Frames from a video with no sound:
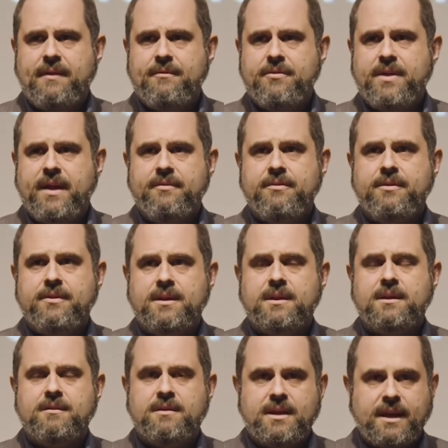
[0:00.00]
And then
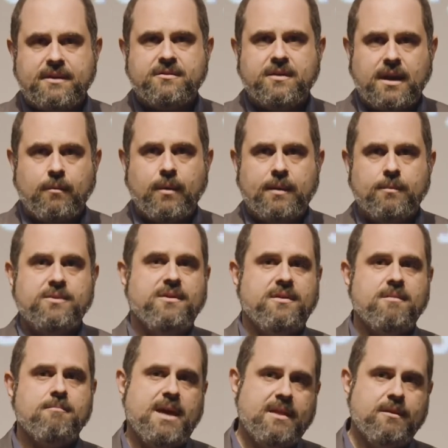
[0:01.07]
the, the next thing I read was
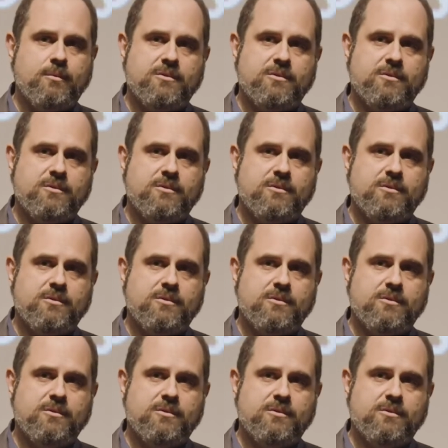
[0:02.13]
that the man